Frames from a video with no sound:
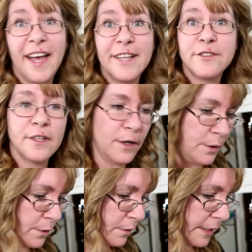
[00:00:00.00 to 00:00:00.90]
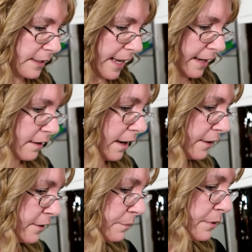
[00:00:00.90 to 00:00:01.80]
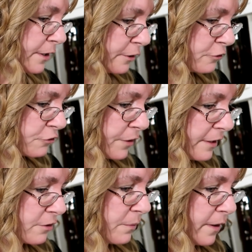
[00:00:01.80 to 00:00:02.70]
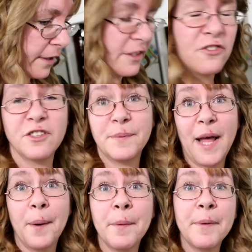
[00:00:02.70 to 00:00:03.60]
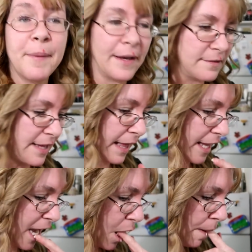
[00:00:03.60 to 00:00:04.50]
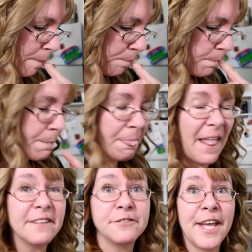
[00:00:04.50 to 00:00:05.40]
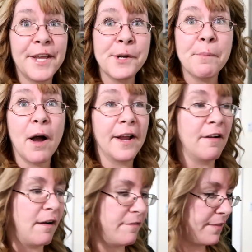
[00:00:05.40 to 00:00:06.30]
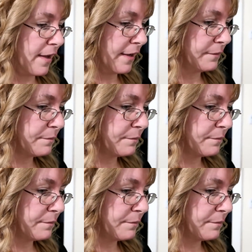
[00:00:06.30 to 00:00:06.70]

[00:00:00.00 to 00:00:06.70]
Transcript: And so Nana got her, put her straight to work, and she's been helping me make a salad. I'm taking her mind off the